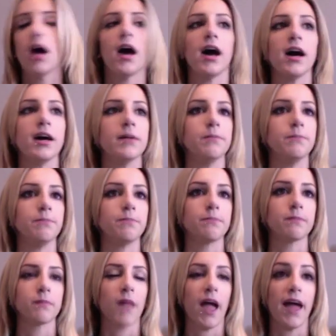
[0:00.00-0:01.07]
Um,
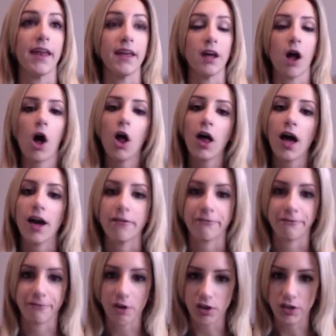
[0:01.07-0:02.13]
and it all had
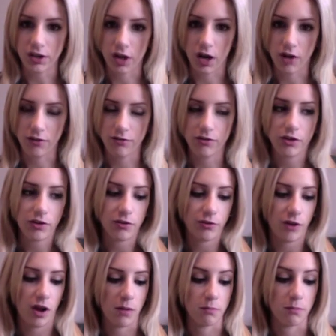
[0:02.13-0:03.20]
fallen off
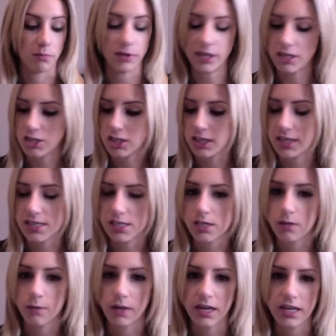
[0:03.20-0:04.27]
from bleaching it so
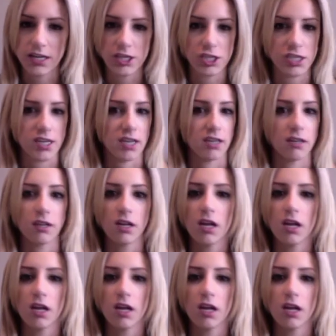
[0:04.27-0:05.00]
much and